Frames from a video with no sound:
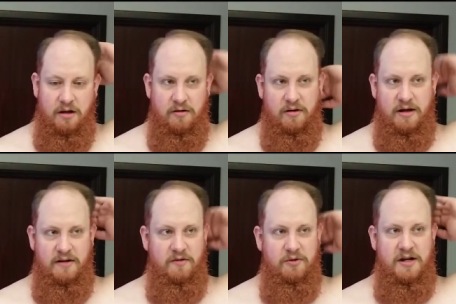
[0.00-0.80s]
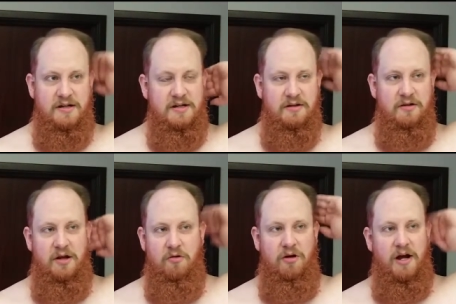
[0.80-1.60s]
Right, so we're getting the
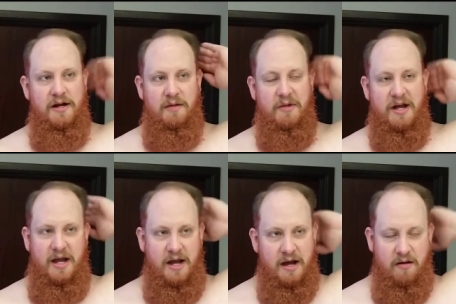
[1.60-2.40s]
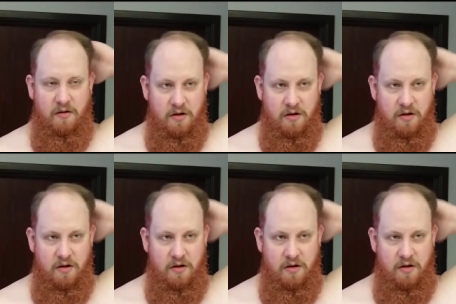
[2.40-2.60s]
low line on my hair.